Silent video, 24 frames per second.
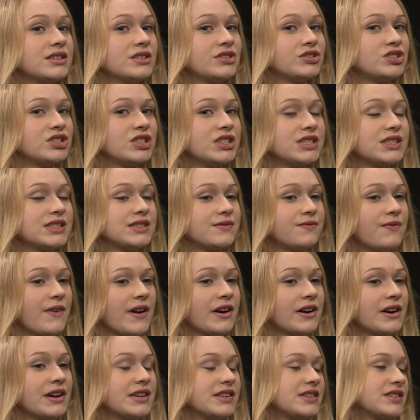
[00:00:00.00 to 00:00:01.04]
she's
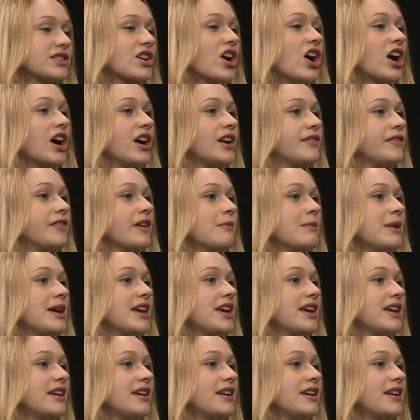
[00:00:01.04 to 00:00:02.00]
very scarred from it.